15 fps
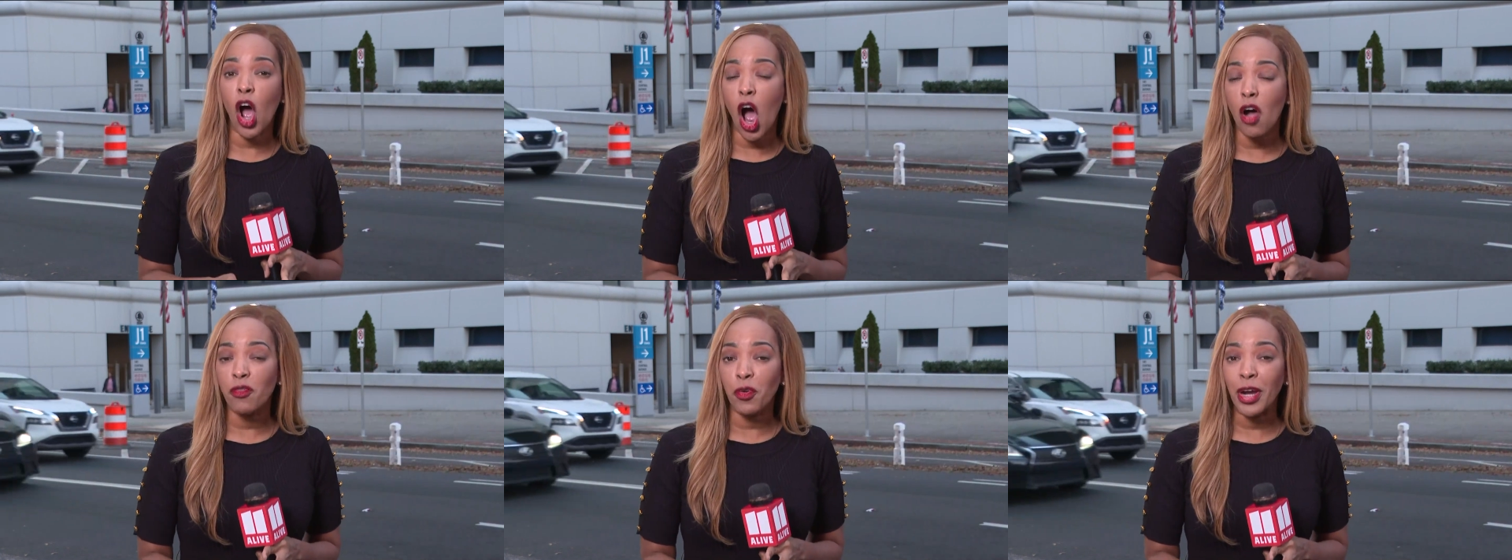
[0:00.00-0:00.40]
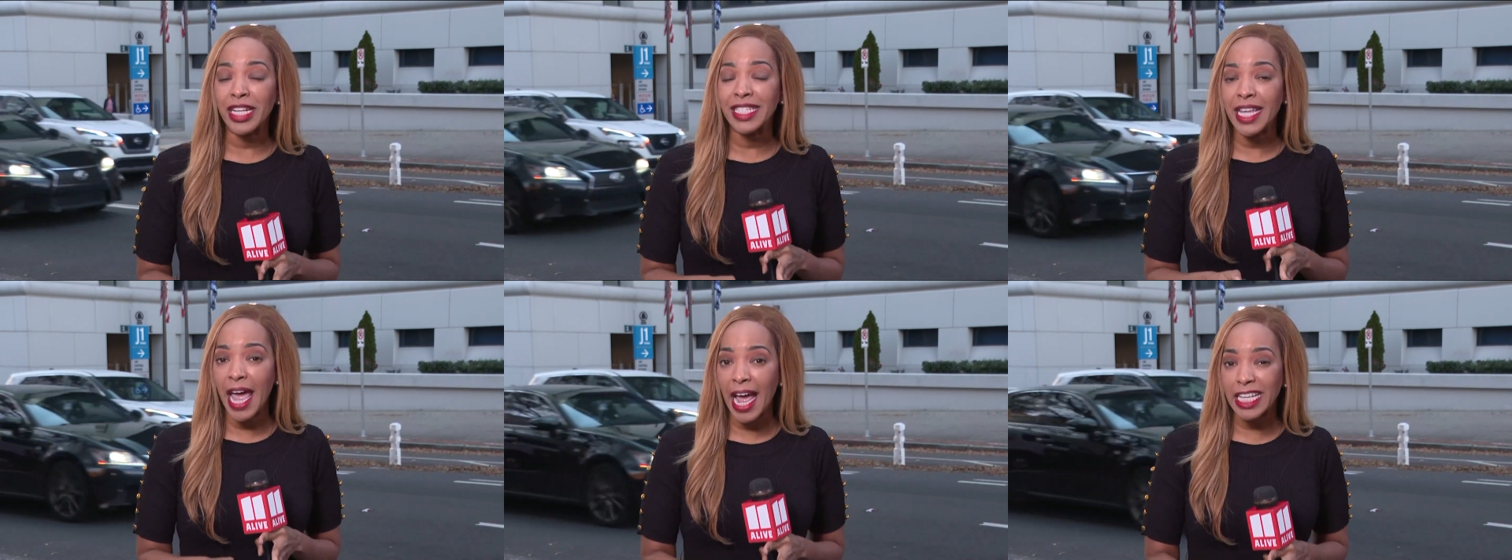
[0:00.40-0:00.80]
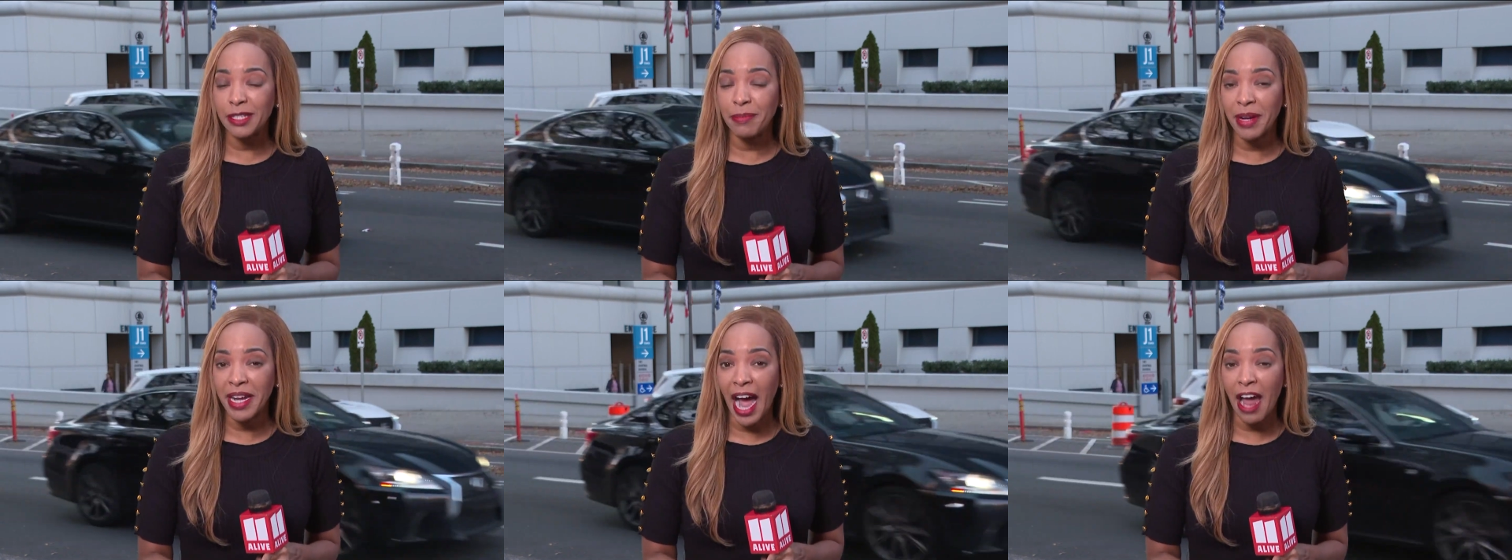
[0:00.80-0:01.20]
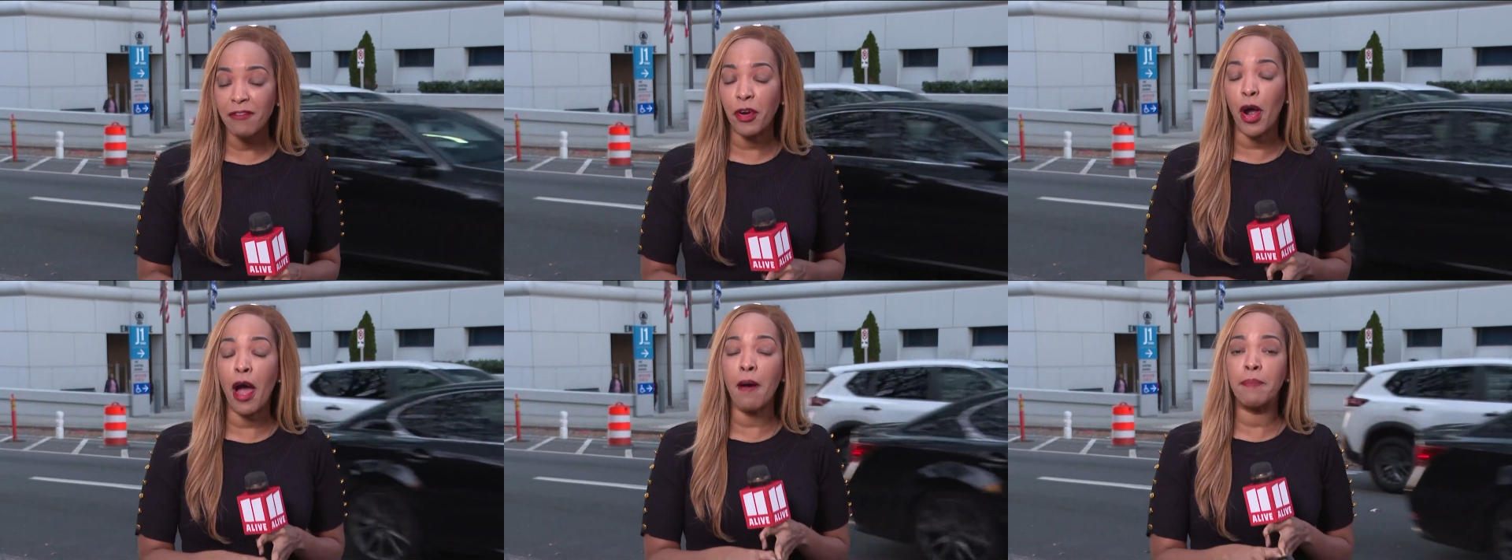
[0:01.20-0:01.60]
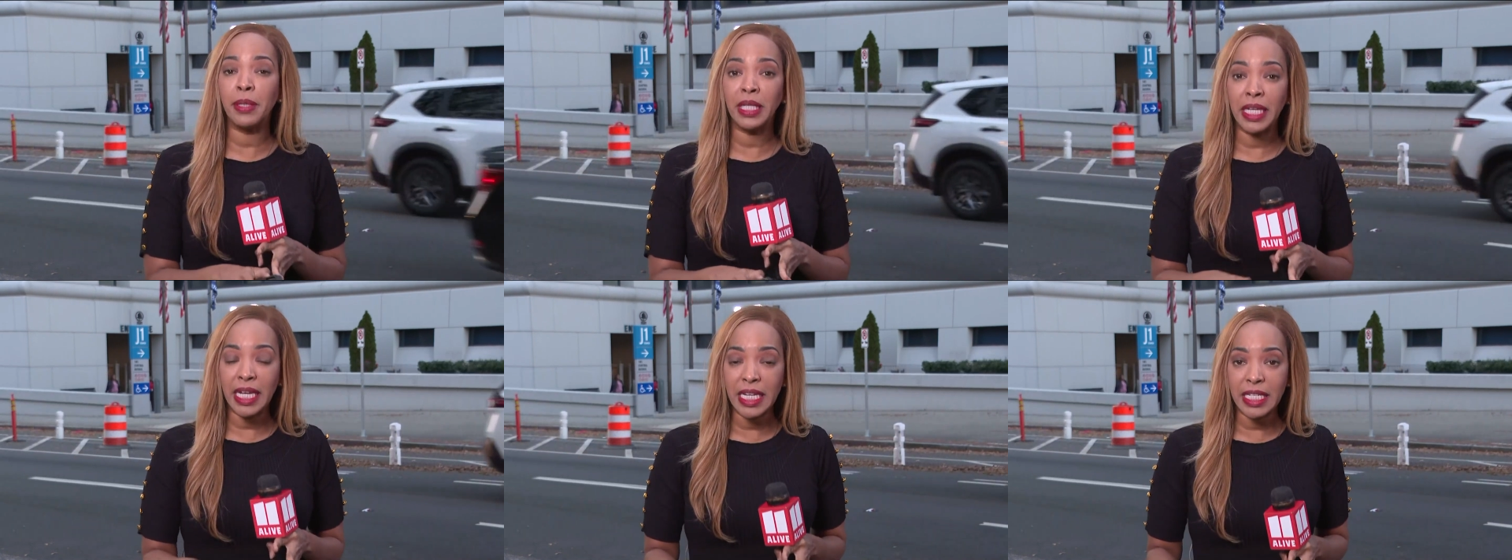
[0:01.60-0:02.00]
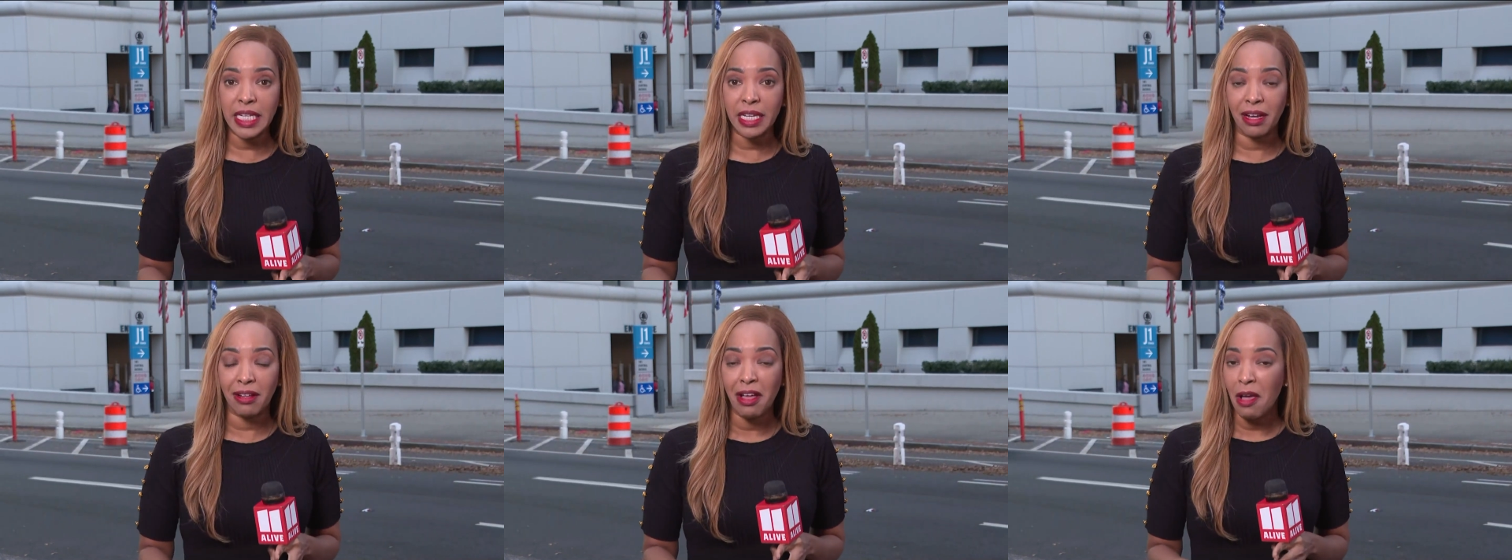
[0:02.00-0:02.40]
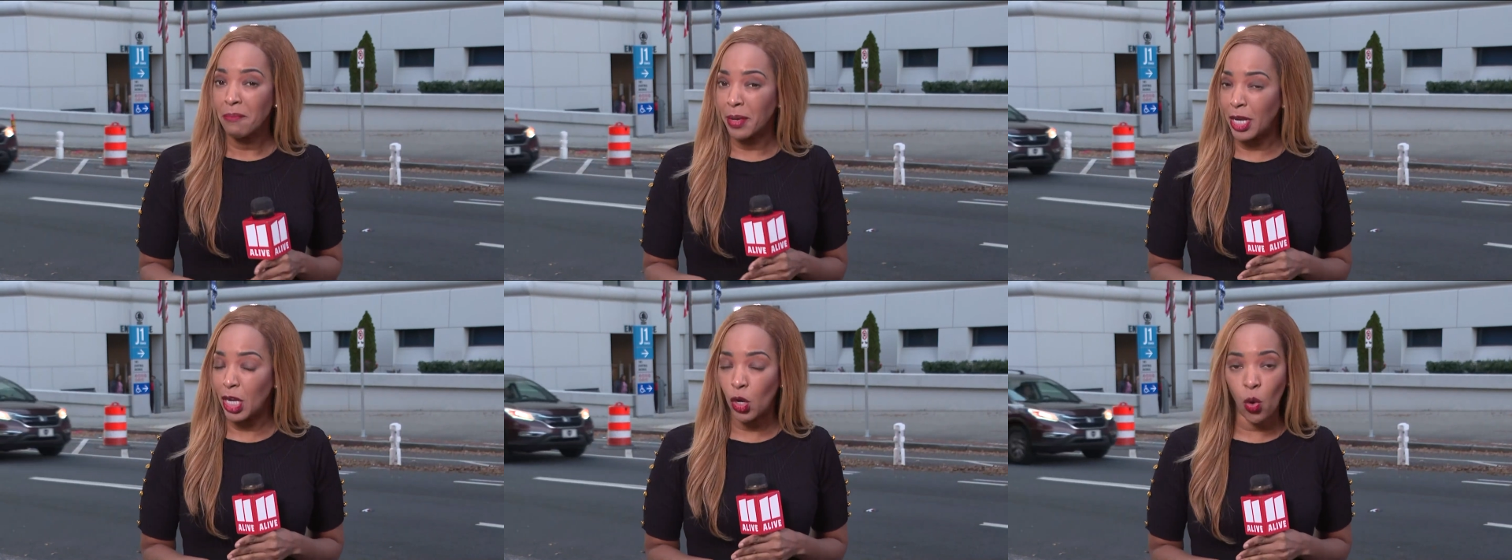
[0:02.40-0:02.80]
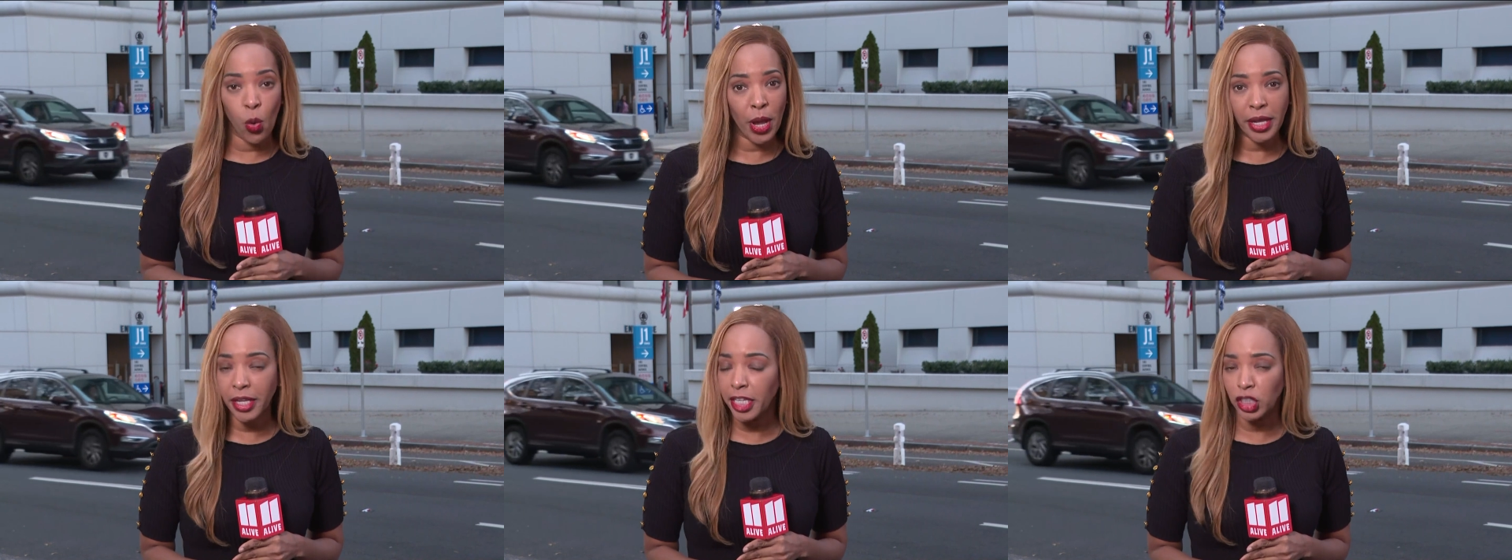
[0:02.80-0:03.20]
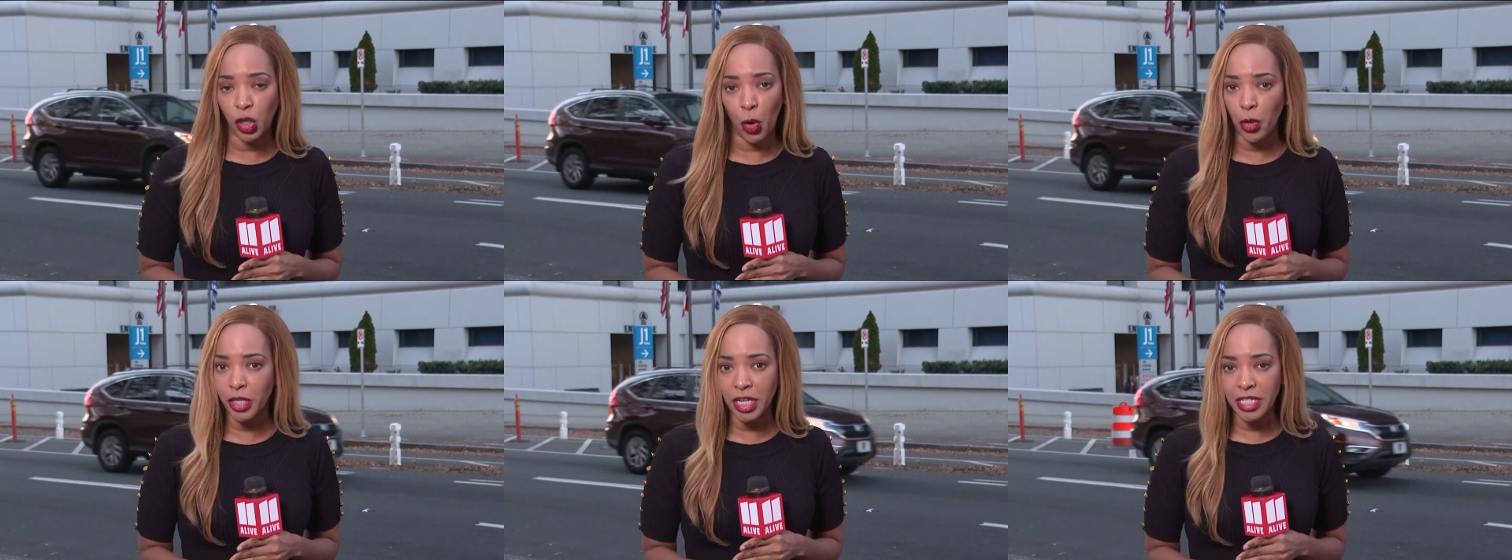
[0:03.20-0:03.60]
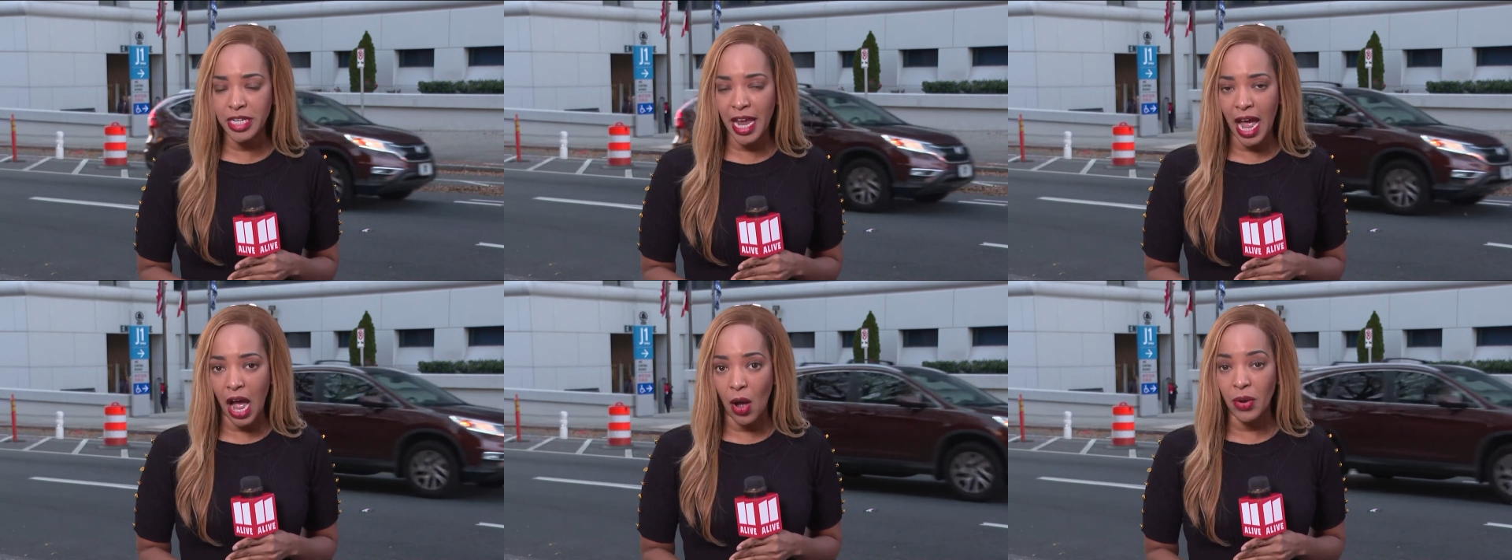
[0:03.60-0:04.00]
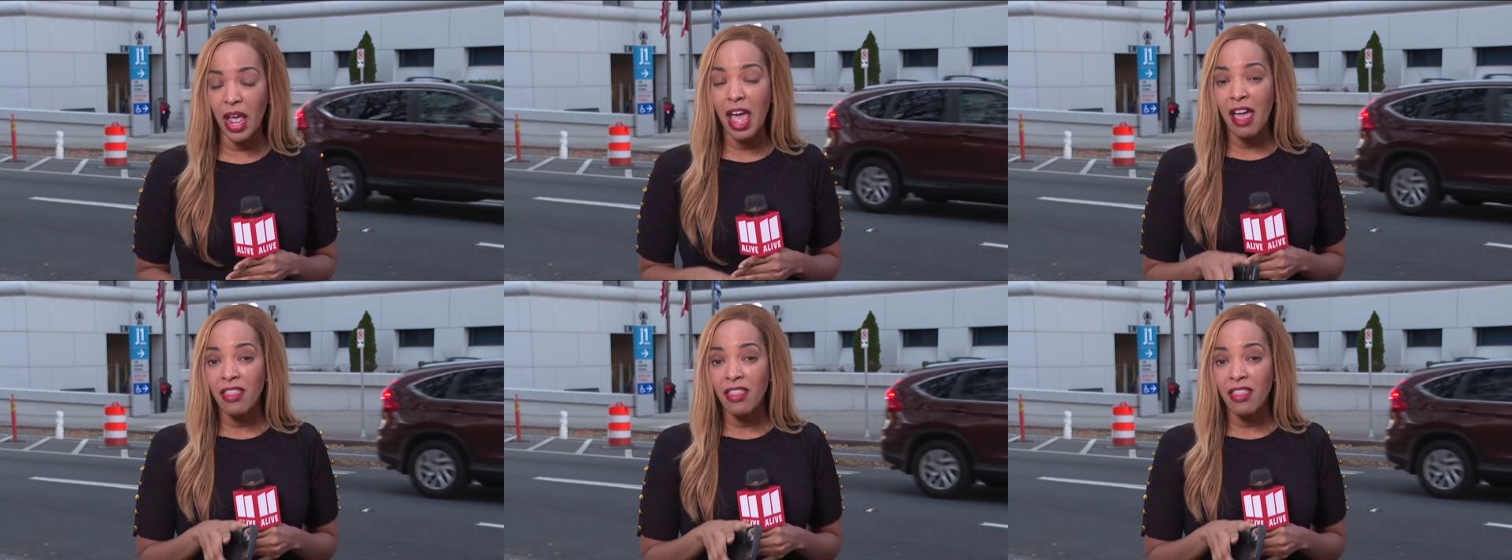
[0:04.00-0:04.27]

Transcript: offering Tex McIver a plea deal, but he quickly turned it down.